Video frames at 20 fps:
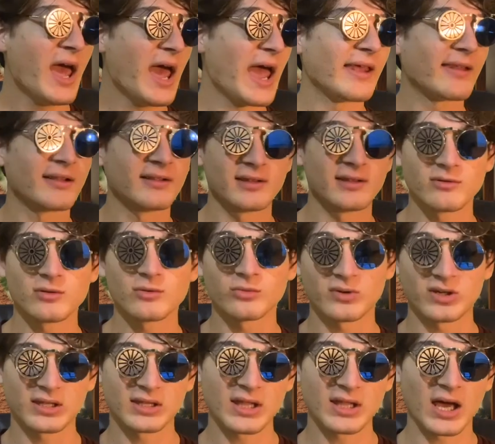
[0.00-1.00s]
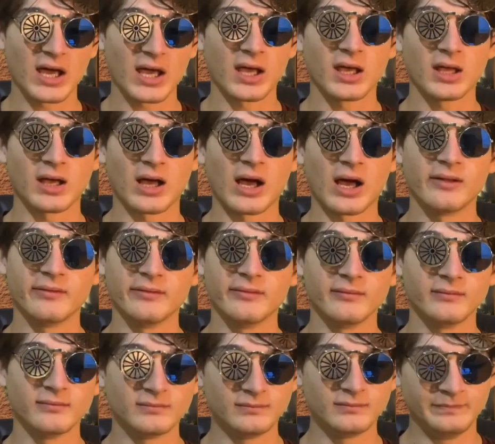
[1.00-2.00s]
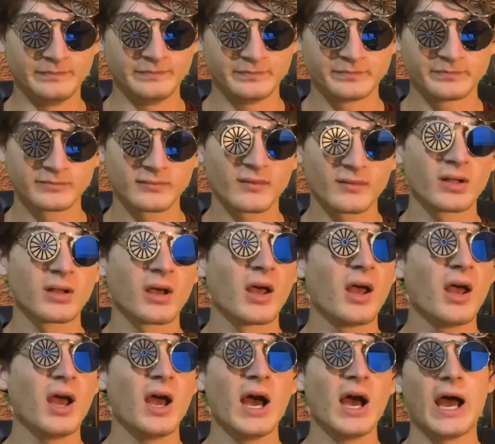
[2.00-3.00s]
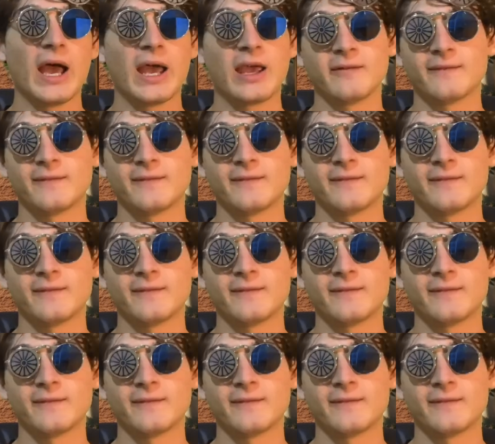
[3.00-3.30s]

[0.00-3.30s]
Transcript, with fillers: And I'll leave you with. Uh, a